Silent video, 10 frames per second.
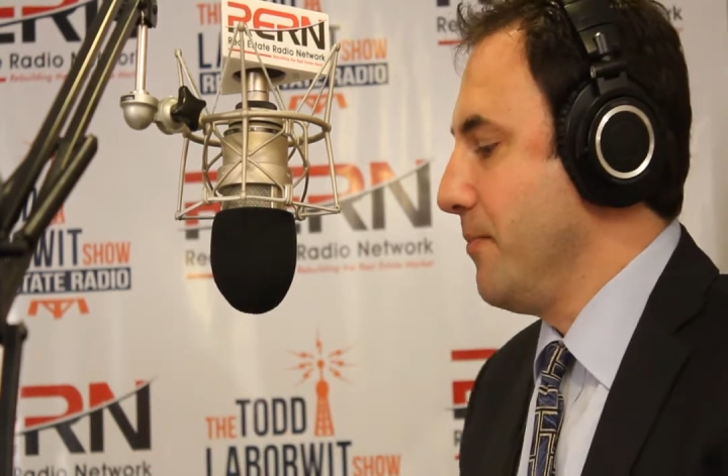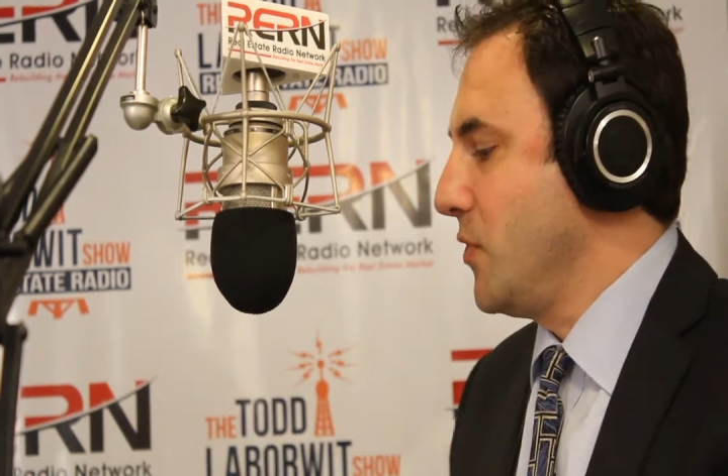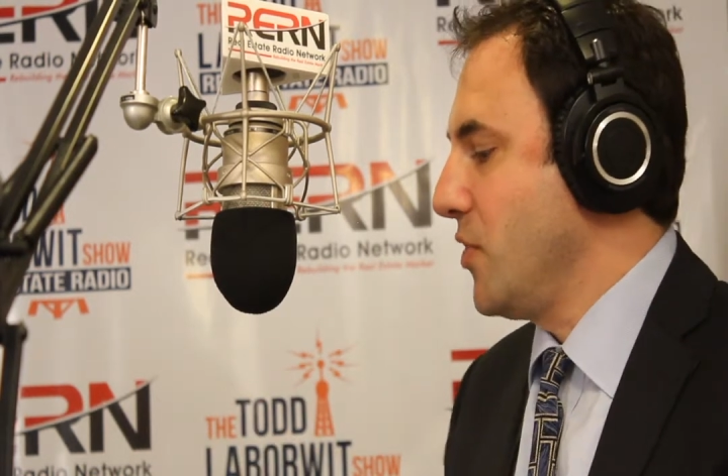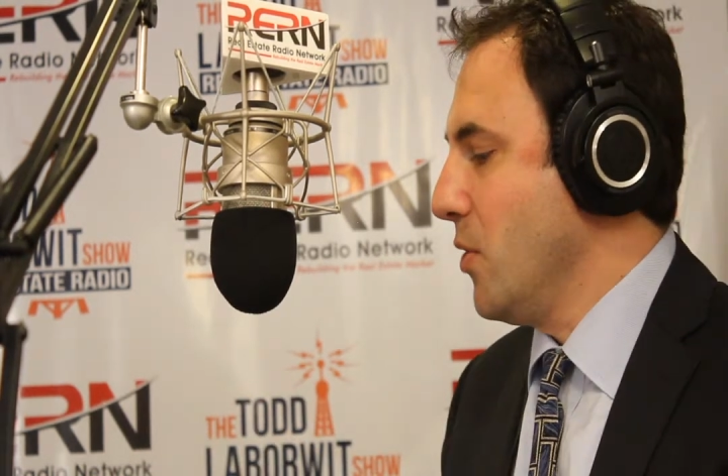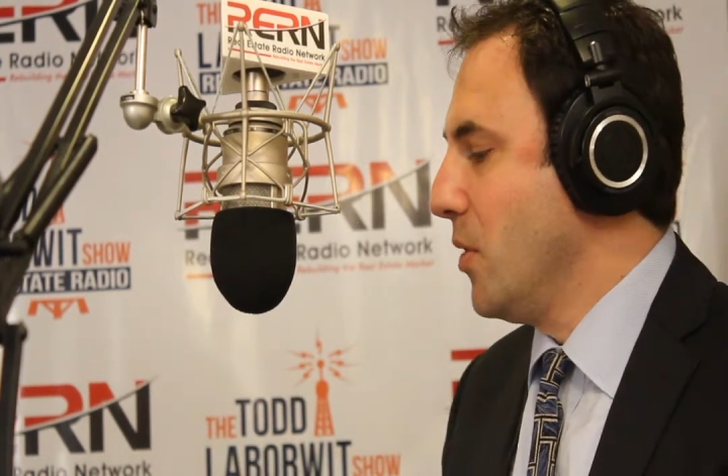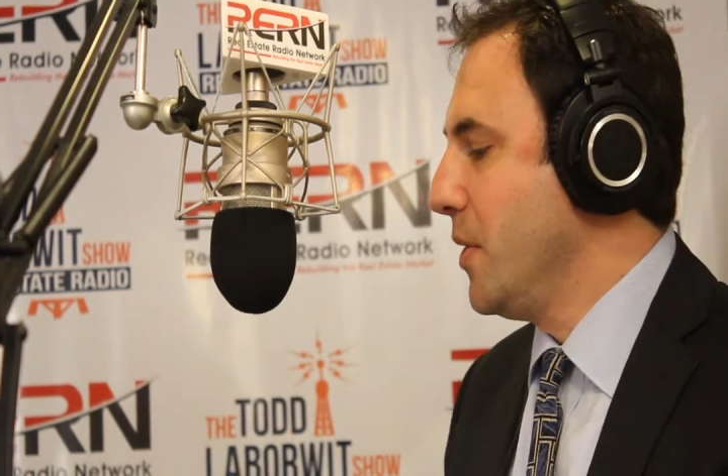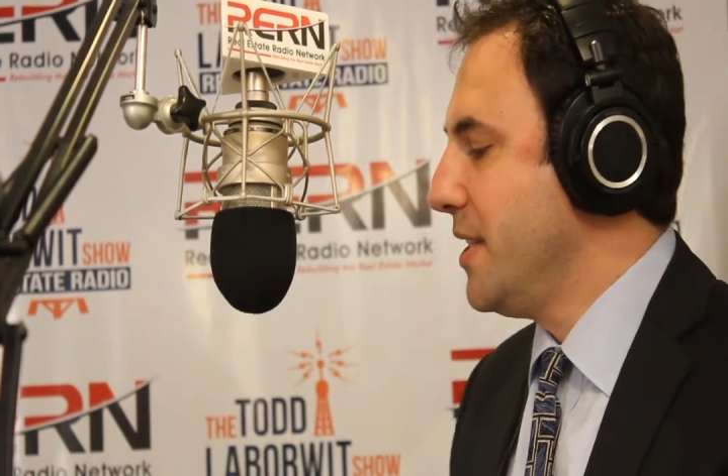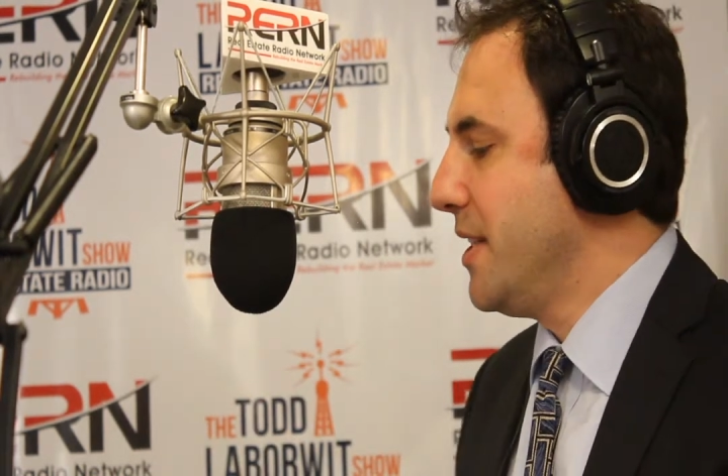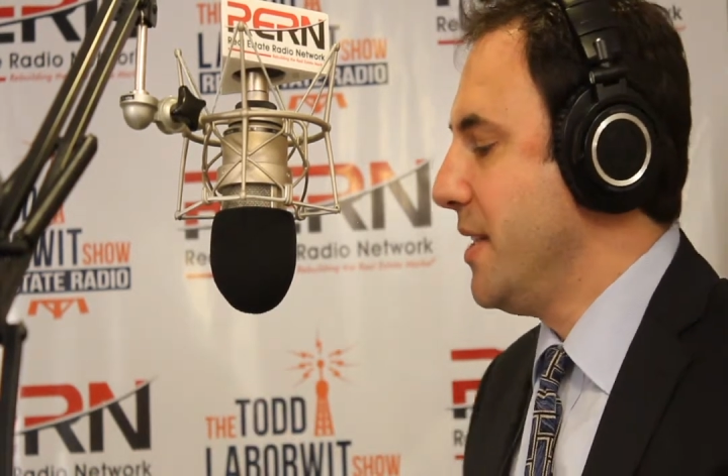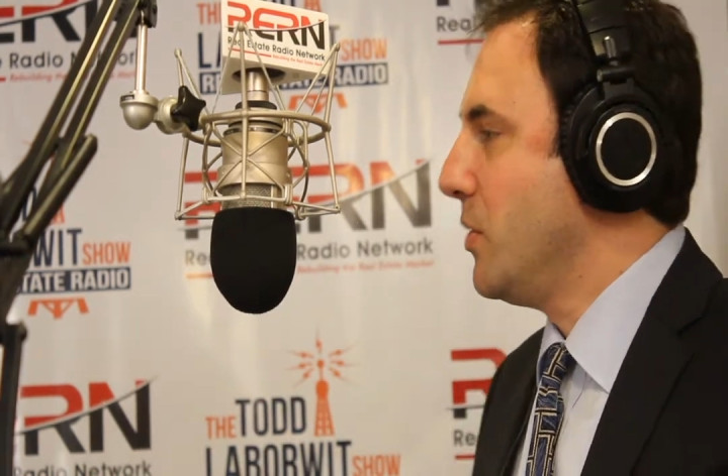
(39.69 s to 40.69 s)
So what we
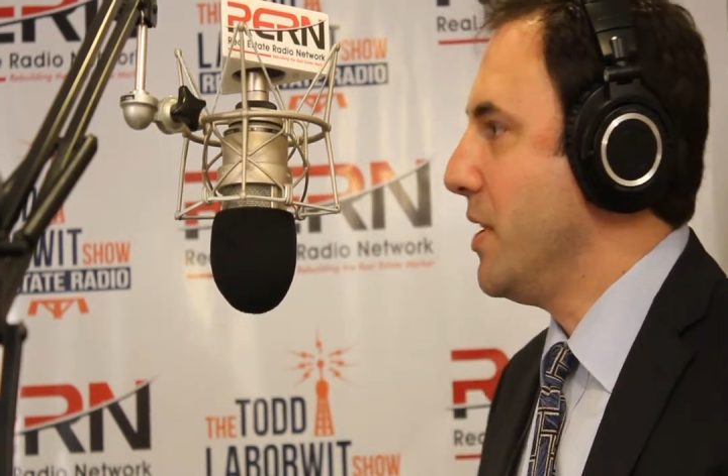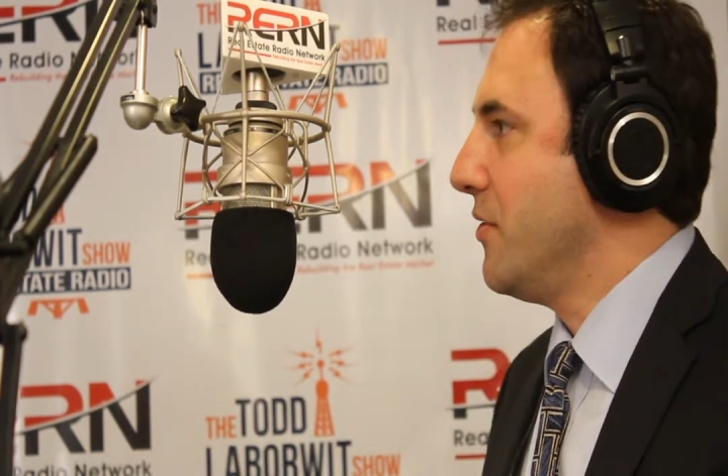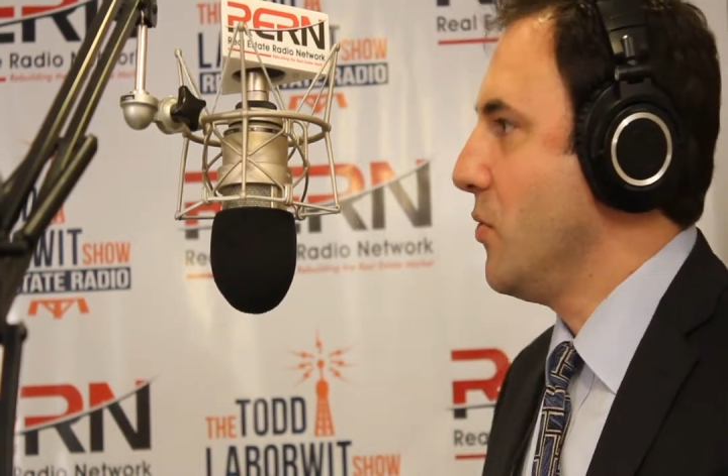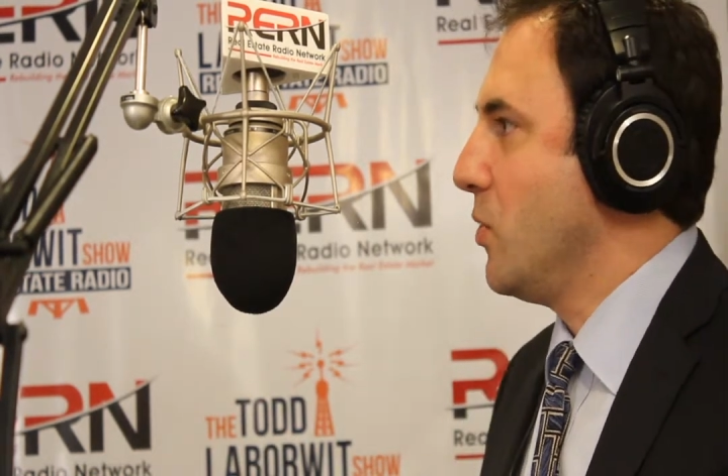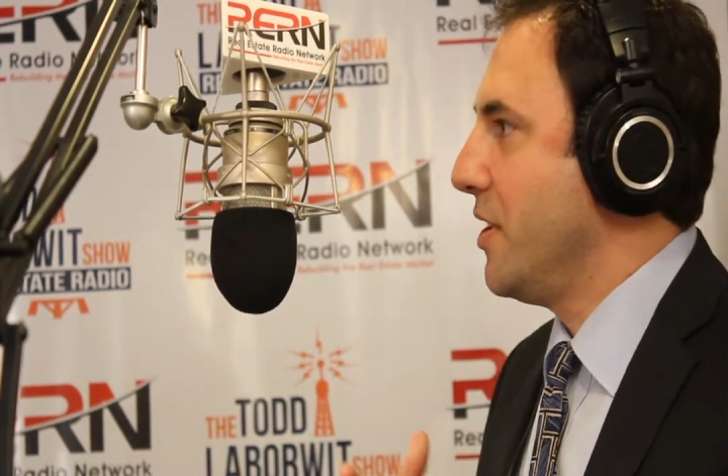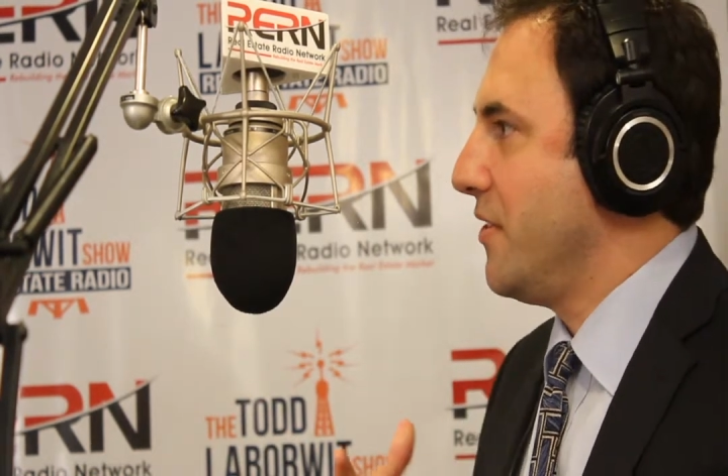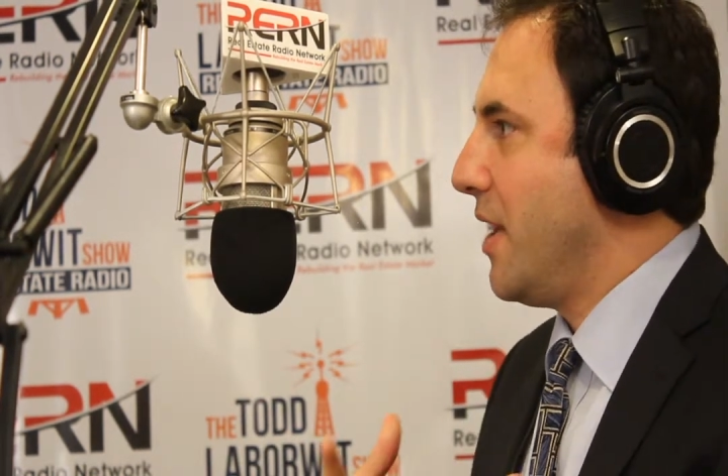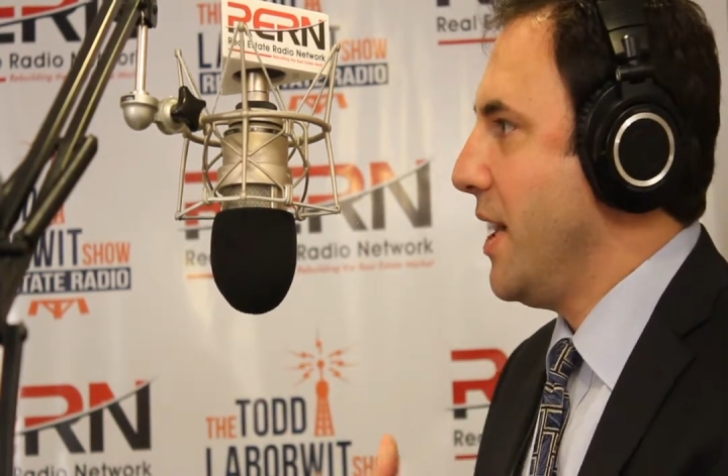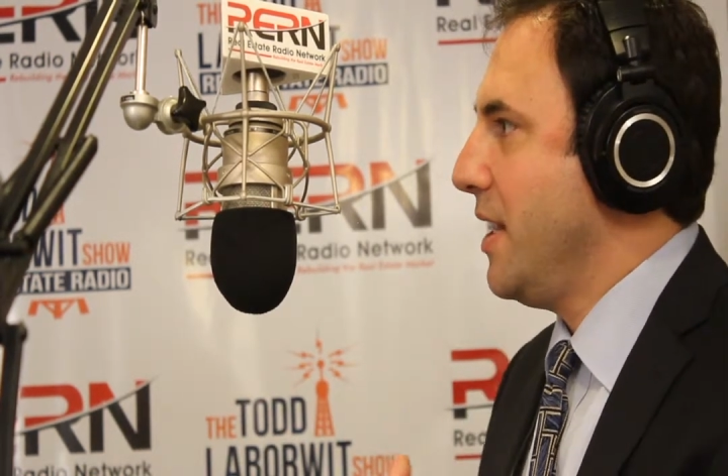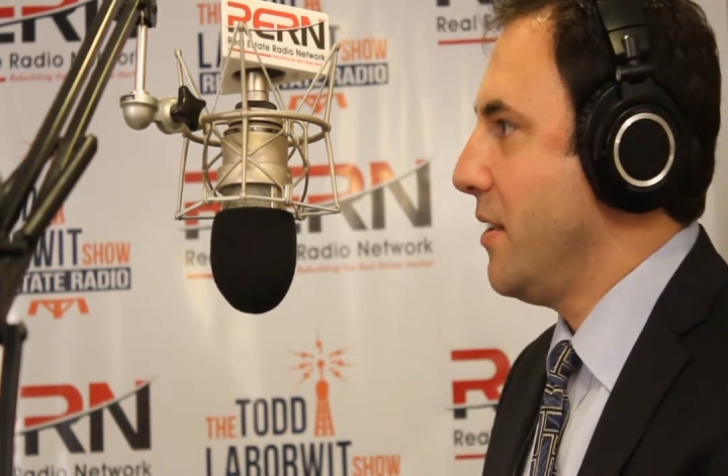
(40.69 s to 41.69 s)
did was we're
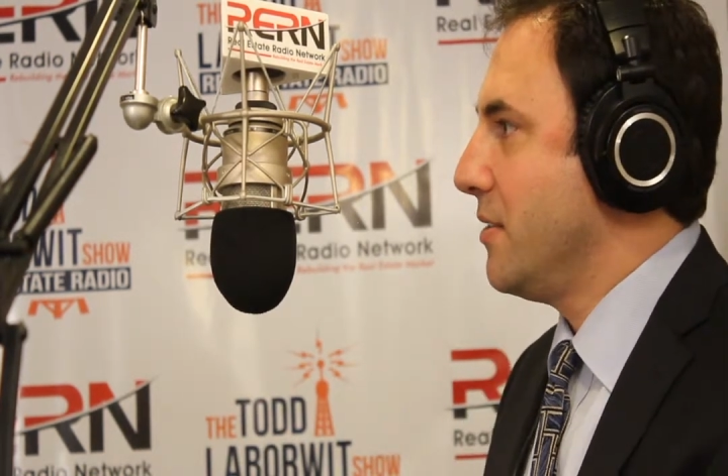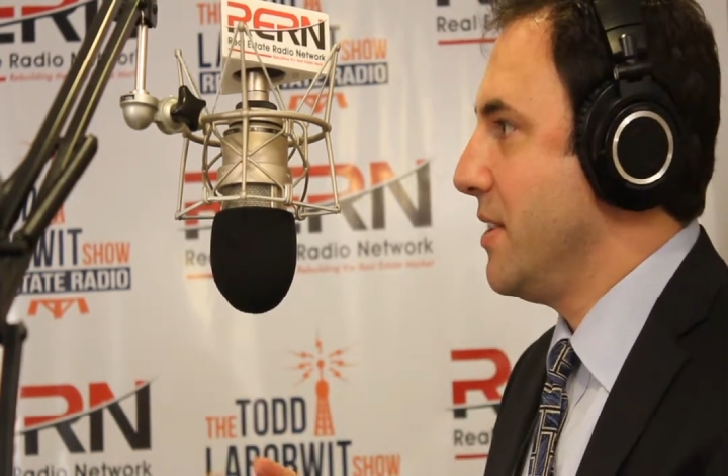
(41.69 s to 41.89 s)
designing